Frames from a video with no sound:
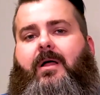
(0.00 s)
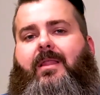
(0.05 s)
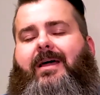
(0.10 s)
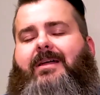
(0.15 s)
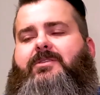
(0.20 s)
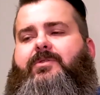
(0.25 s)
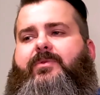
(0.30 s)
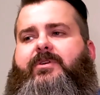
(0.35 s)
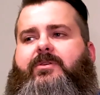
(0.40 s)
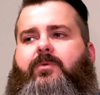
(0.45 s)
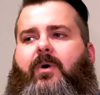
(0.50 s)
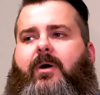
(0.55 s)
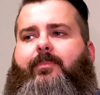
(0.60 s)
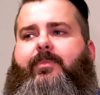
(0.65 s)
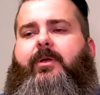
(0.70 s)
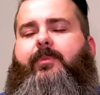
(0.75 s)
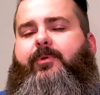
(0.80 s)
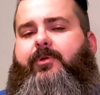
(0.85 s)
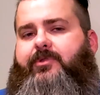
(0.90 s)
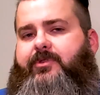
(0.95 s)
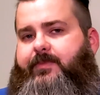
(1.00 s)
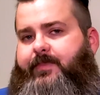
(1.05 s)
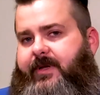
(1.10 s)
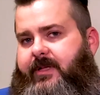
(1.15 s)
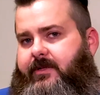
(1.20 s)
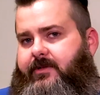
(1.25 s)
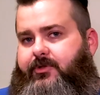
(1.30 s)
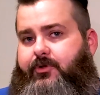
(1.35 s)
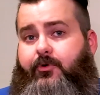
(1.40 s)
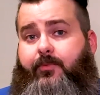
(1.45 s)
That's the reason why people who
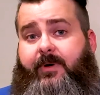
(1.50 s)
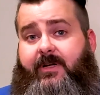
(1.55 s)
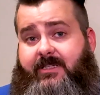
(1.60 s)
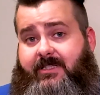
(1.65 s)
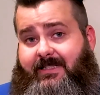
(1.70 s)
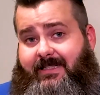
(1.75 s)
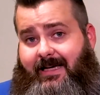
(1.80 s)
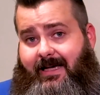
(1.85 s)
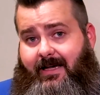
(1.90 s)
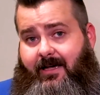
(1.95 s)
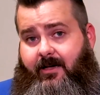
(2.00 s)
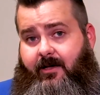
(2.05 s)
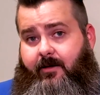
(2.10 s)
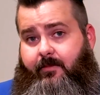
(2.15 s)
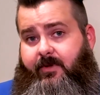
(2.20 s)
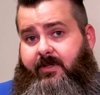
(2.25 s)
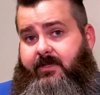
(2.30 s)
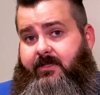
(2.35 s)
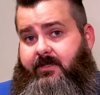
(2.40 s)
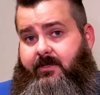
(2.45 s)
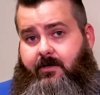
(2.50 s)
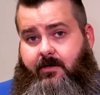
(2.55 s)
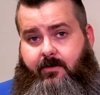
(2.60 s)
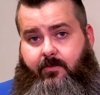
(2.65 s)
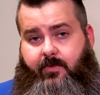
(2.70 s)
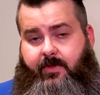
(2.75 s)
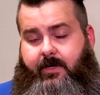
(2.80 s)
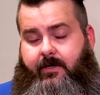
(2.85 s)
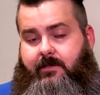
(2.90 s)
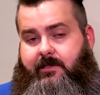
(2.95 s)
spend too much time in the sun
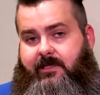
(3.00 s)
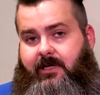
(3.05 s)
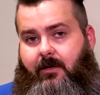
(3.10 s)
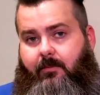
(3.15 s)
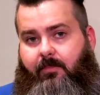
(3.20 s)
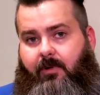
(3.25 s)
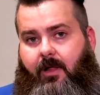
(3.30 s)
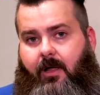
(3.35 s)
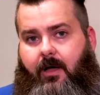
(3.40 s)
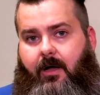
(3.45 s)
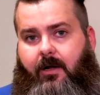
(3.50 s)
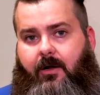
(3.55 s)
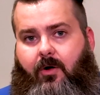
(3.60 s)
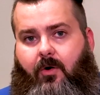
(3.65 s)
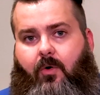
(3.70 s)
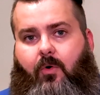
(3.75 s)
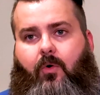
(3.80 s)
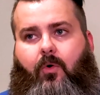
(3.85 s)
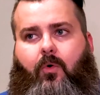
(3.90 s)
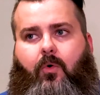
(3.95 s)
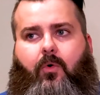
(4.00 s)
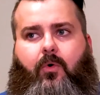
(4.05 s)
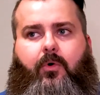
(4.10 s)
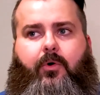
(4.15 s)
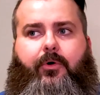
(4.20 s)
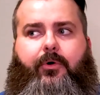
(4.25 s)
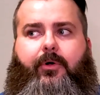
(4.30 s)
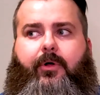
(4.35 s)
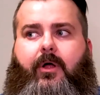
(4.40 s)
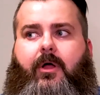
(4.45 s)
without sunblock,
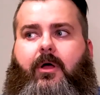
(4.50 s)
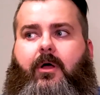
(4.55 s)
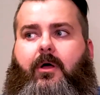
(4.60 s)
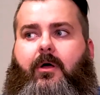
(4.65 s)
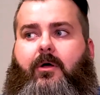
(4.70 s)
or